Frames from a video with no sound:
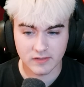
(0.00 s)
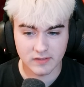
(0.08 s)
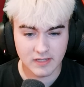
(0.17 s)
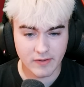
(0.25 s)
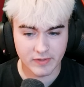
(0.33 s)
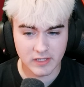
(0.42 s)
There's
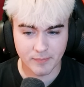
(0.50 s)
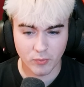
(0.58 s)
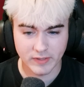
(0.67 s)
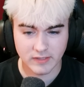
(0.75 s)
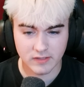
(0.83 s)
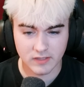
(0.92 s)
not really a
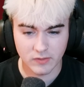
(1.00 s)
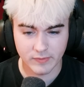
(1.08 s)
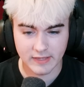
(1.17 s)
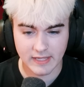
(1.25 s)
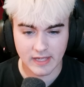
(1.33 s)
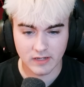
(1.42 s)
point to doing
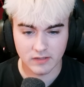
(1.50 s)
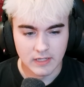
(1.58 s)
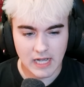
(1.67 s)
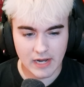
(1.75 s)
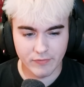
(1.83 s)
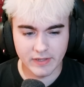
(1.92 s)
that.
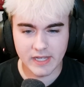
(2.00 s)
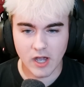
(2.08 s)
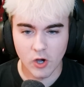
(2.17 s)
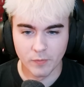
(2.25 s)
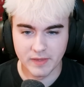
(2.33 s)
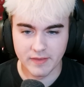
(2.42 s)
I really
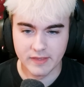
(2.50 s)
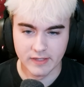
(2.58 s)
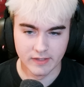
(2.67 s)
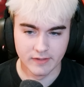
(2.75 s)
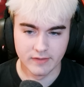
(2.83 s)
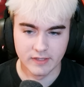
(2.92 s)
hope that
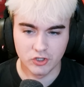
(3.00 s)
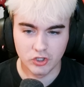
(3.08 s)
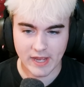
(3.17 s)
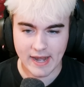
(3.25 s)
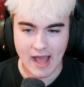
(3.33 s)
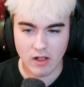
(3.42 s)
the
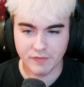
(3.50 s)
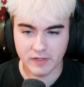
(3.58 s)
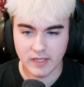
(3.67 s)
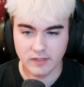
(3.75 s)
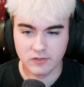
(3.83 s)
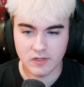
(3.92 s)
Gen Alpha
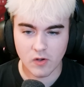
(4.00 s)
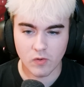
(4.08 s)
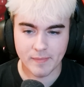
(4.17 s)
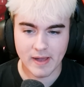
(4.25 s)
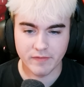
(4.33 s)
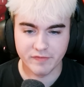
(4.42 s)
kids know
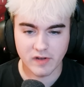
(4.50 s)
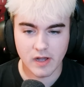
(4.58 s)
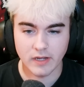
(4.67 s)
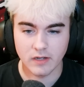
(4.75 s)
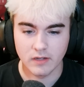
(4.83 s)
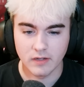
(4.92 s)
about
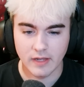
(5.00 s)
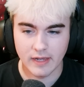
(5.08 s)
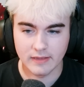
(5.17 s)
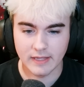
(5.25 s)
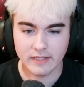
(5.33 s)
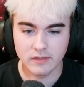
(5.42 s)
Vine
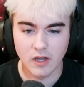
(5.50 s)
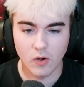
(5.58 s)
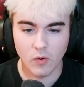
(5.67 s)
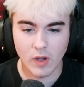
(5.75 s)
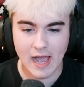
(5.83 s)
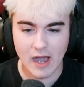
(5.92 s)
and, like,
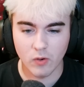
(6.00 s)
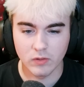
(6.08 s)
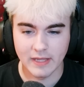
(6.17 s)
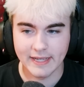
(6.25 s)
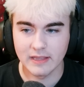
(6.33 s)
know how, like,